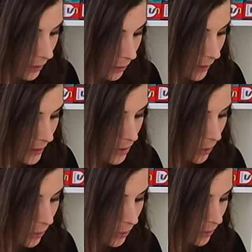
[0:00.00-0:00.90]
Okay,
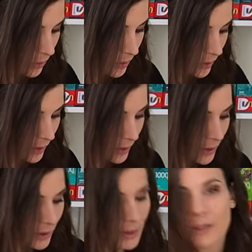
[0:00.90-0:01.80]
so
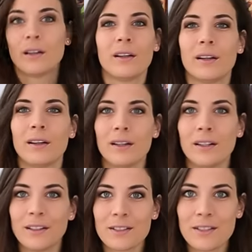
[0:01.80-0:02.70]

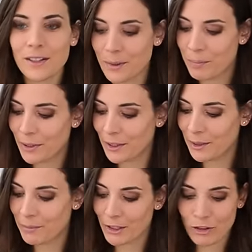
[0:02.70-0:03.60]
it doesn't completely
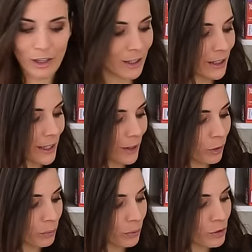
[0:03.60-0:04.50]
match, like I
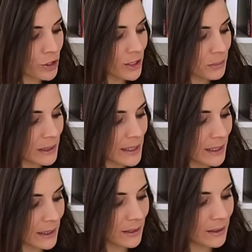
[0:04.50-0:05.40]
cannot push this piece
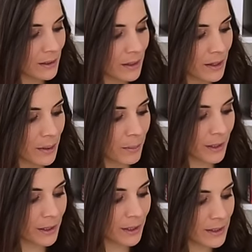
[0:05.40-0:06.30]
in,
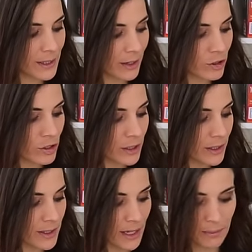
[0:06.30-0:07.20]
but it is actually
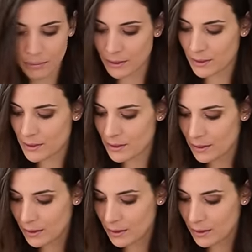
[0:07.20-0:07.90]
the same piece.